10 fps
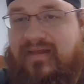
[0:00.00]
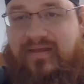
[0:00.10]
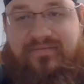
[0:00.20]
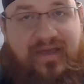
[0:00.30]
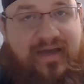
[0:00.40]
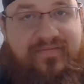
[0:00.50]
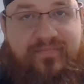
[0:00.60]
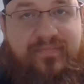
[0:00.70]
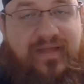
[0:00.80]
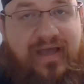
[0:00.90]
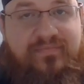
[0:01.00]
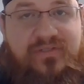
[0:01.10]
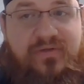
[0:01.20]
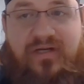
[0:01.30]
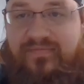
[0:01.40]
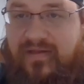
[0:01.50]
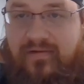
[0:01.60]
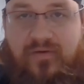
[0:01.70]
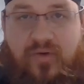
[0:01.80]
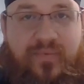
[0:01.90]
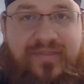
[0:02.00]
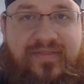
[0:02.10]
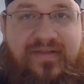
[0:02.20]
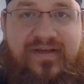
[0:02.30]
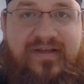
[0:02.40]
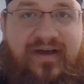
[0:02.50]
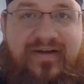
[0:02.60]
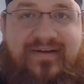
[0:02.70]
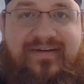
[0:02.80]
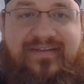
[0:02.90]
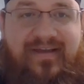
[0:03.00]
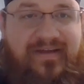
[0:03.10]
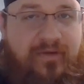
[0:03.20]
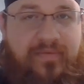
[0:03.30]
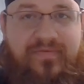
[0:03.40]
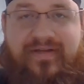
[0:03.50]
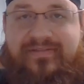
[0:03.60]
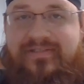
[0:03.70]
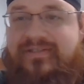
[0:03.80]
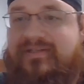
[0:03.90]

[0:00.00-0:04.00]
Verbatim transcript: If you have them have them soon enough, they can grow up with uh, Connor. They could all be friends.